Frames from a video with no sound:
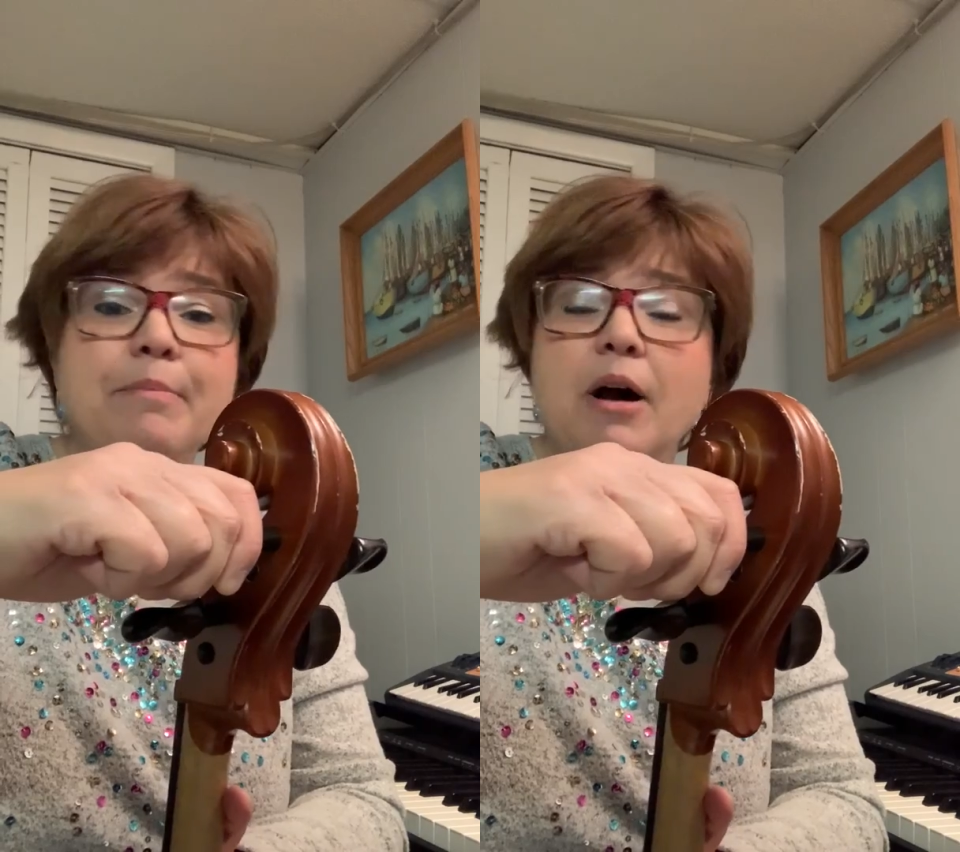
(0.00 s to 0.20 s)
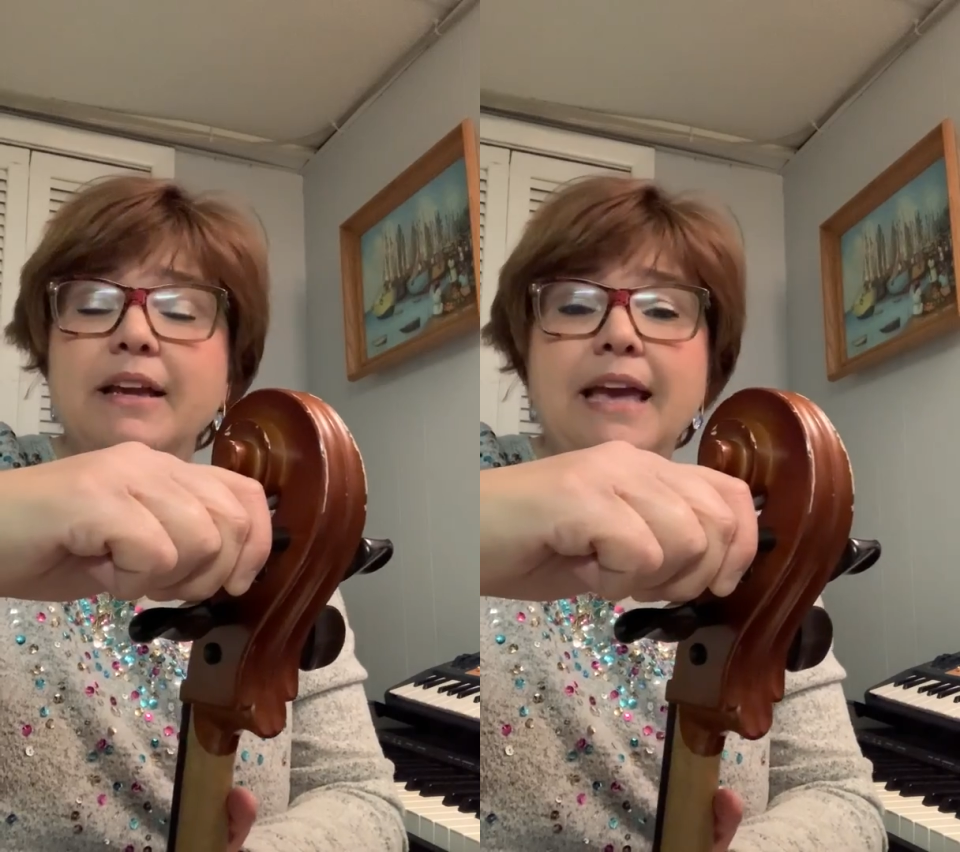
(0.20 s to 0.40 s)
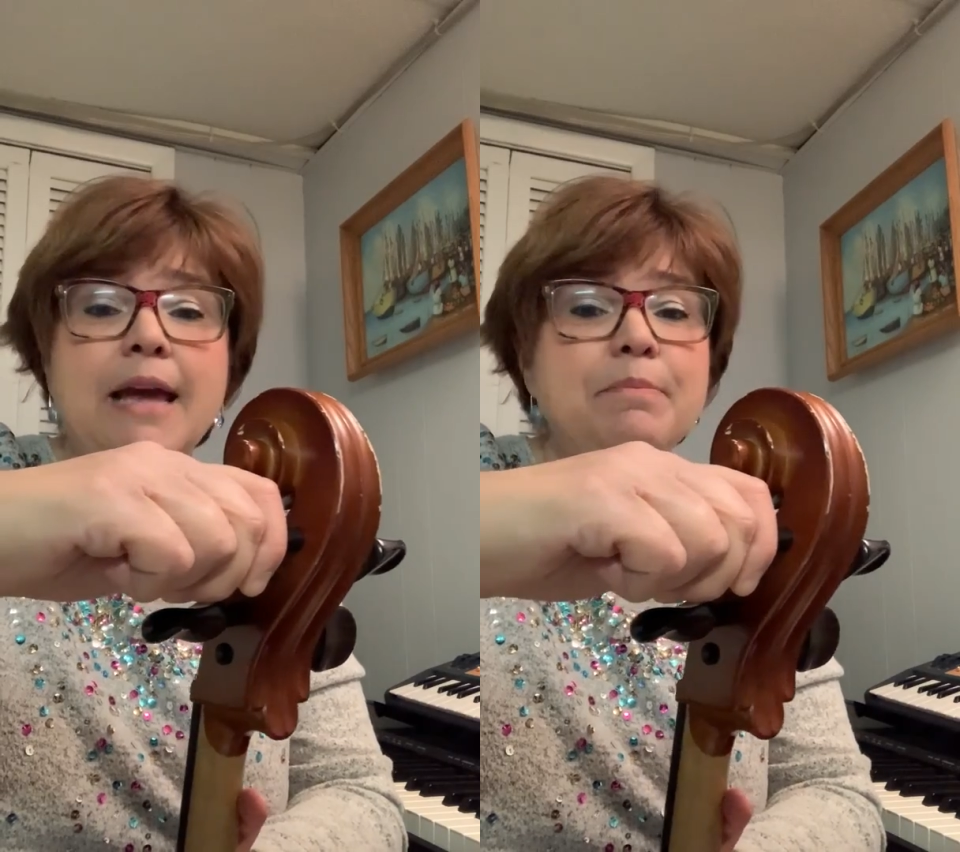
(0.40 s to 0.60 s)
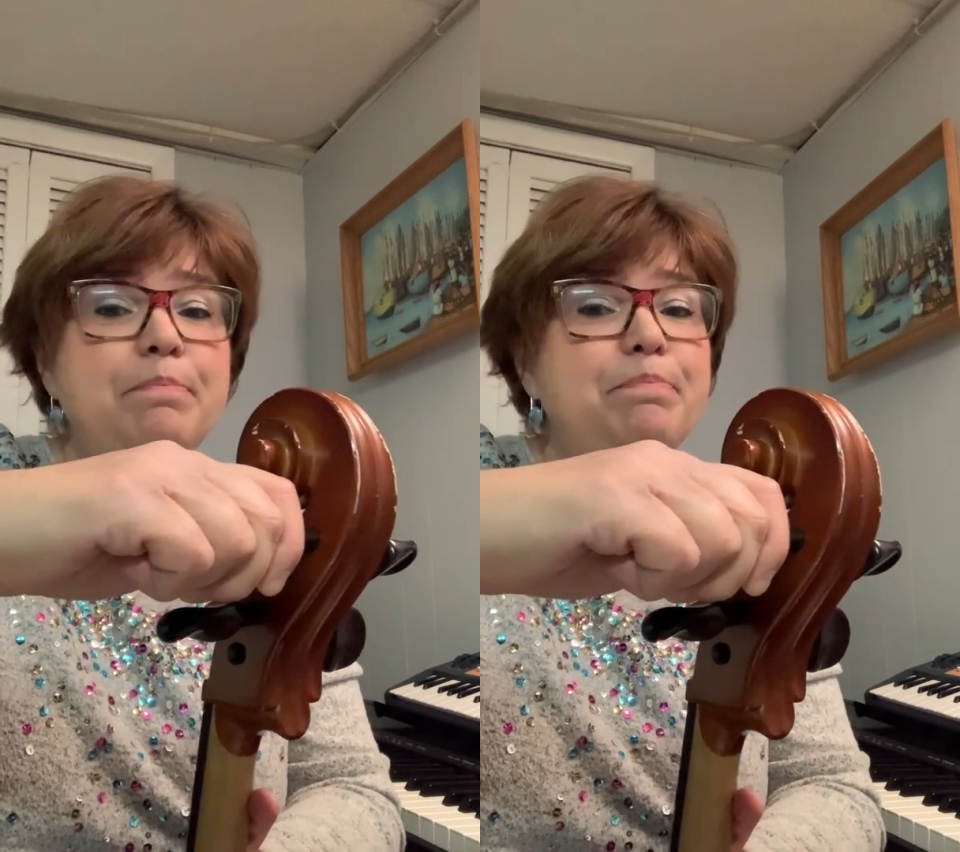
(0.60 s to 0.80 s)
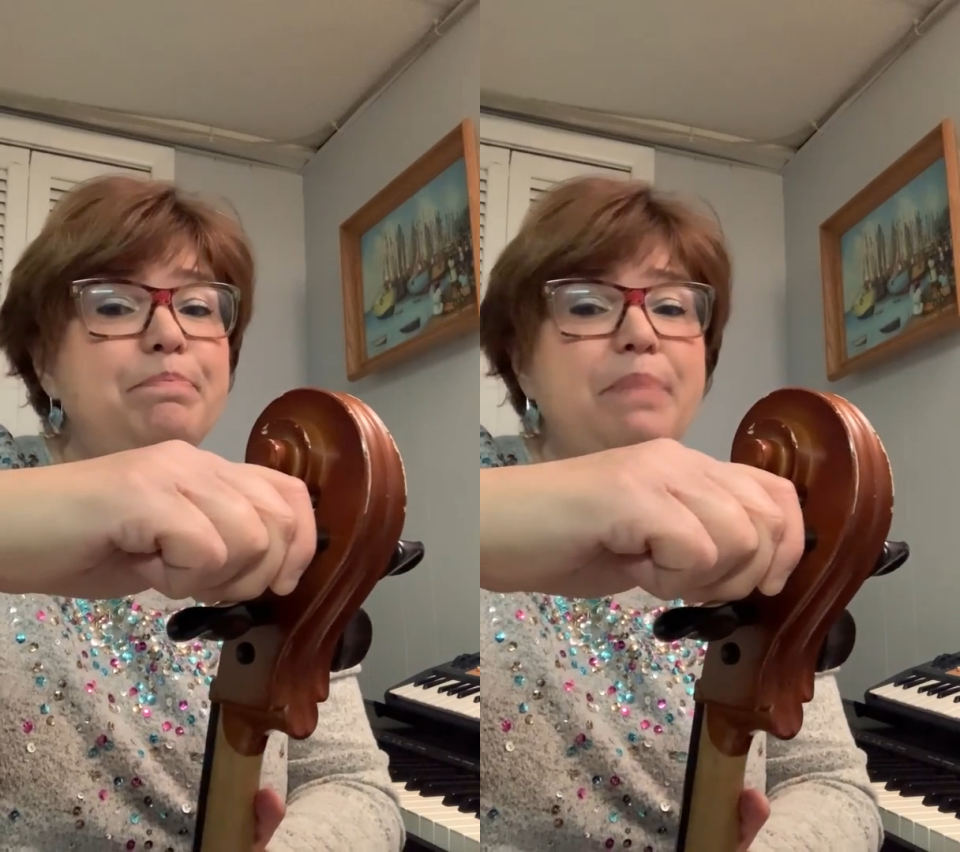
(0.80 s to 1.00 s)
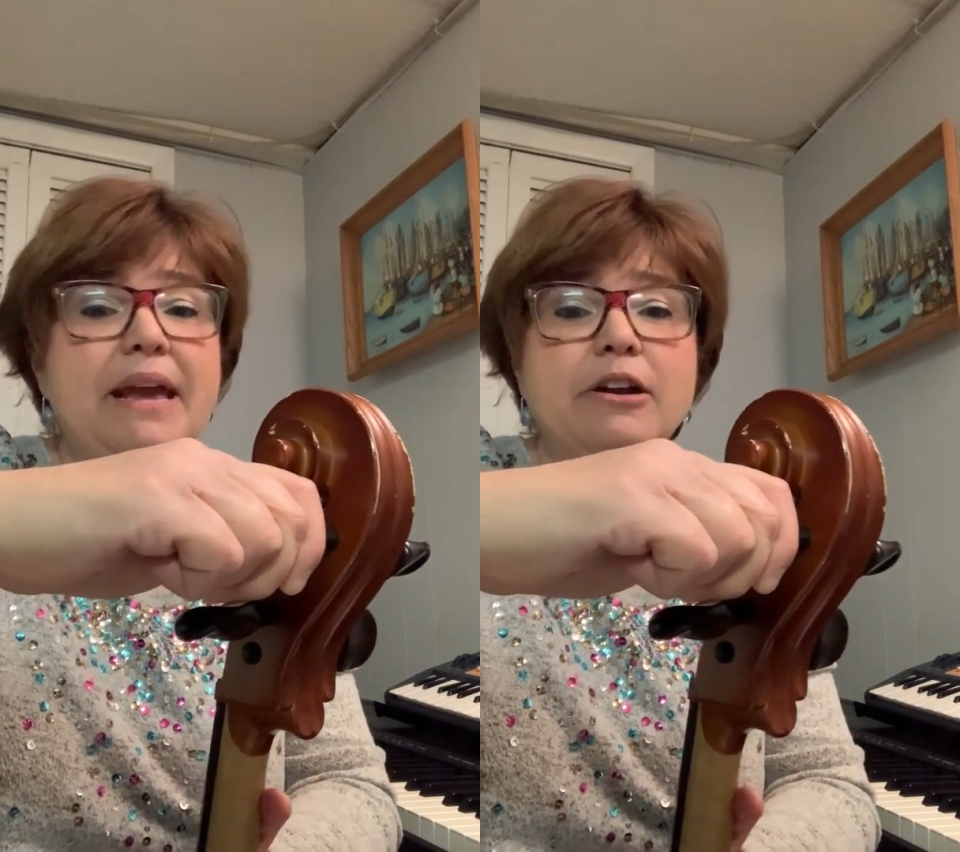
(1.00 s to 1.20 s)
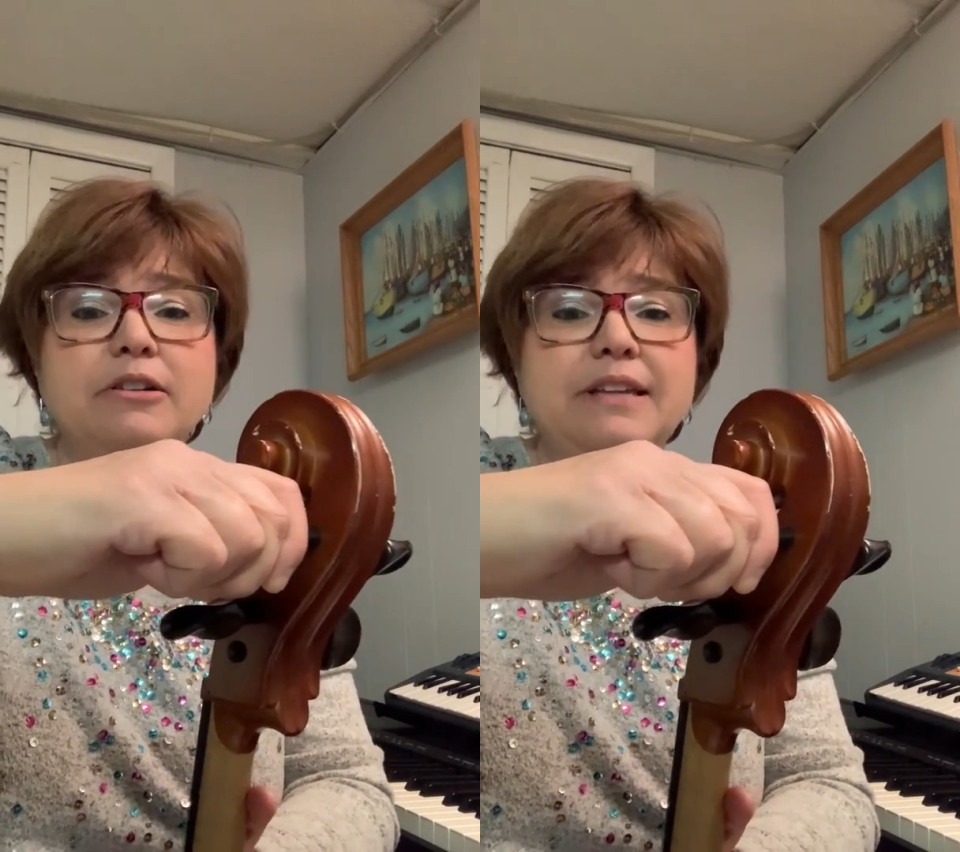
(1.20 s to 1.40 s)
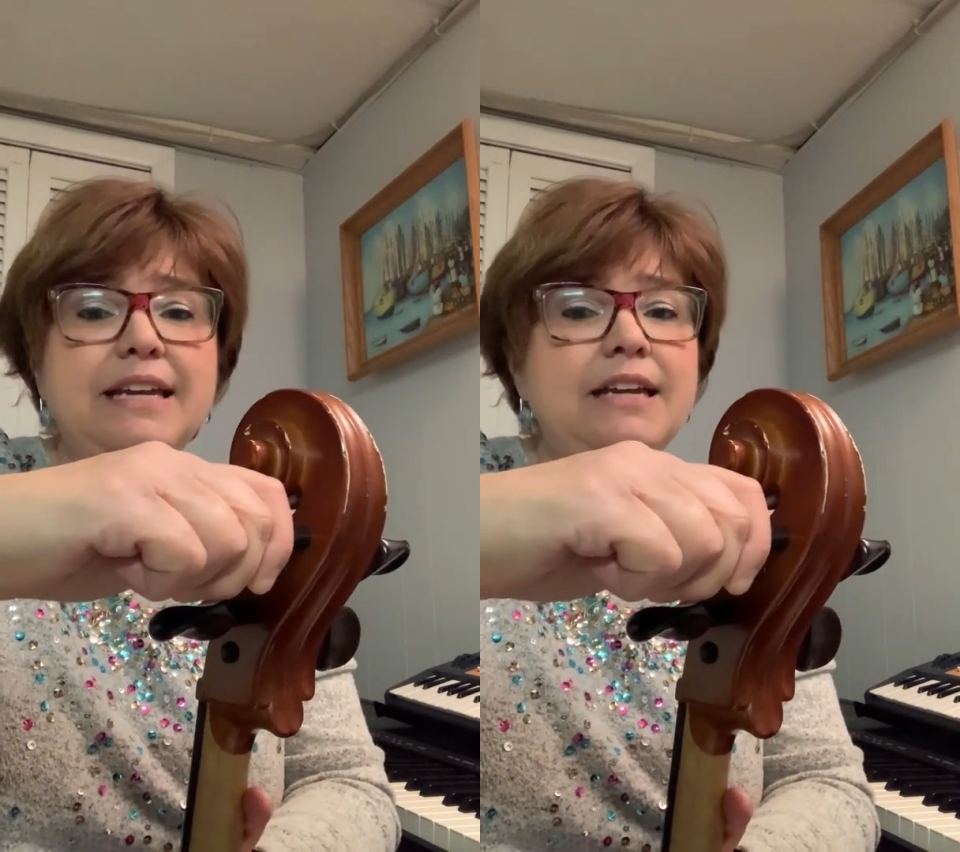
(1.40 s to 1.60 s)
Again,
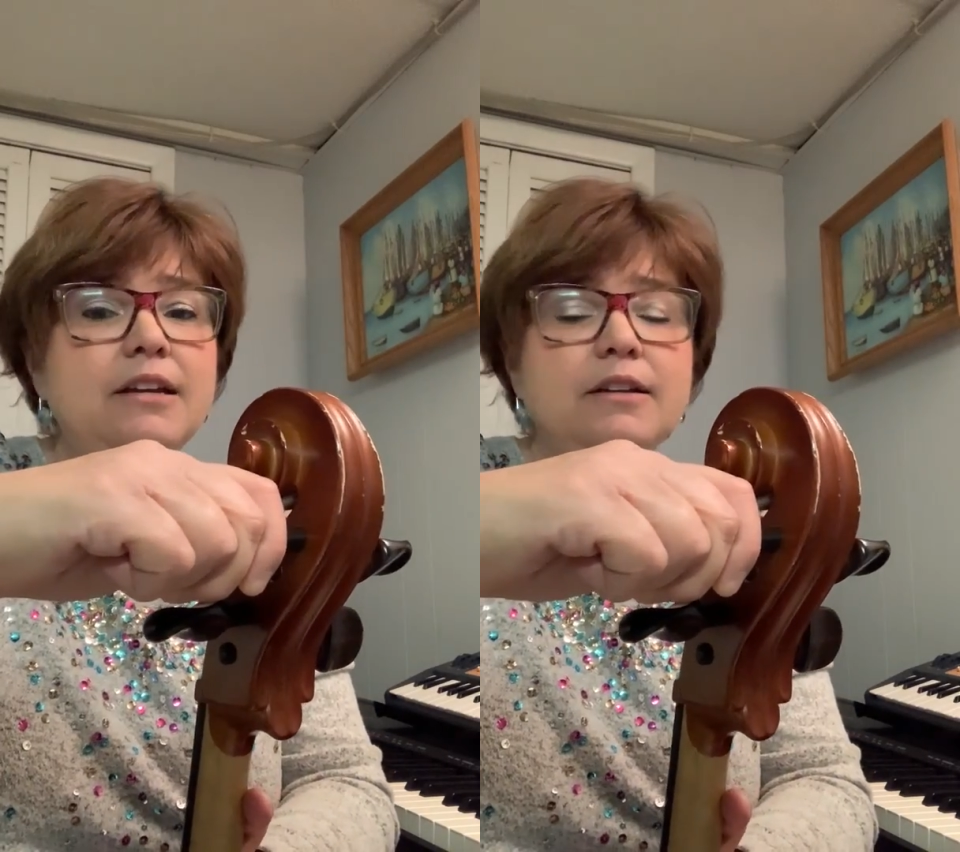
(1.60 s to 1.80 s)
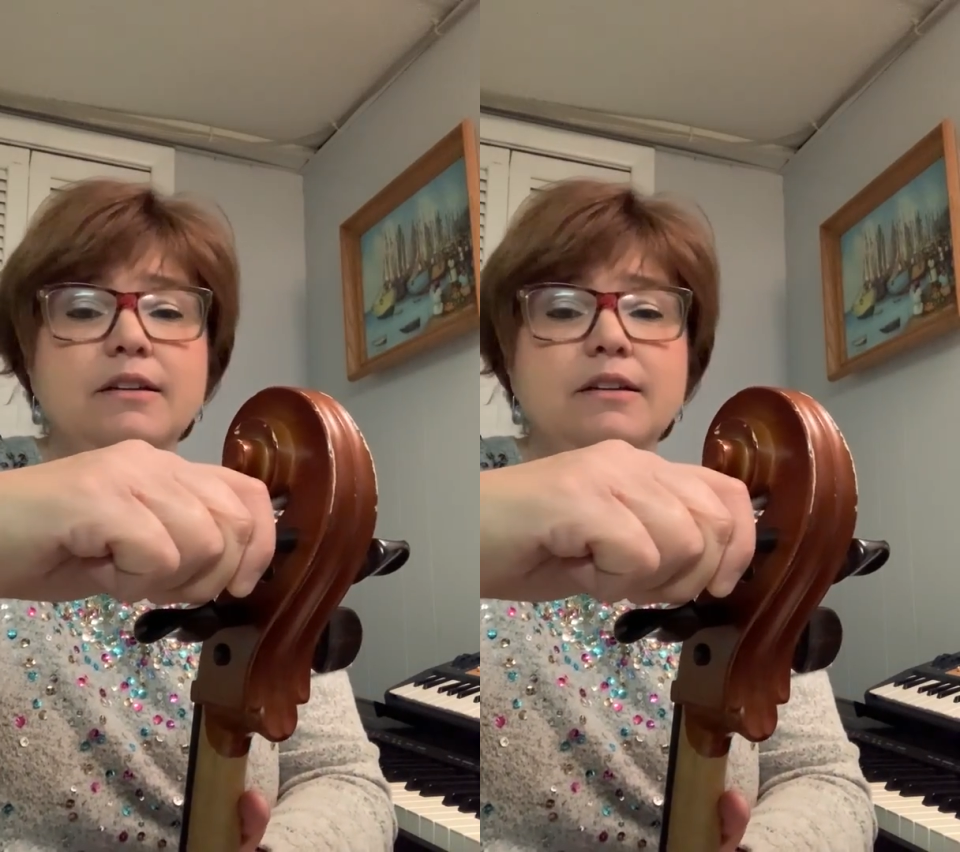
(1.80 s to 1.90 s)
barely.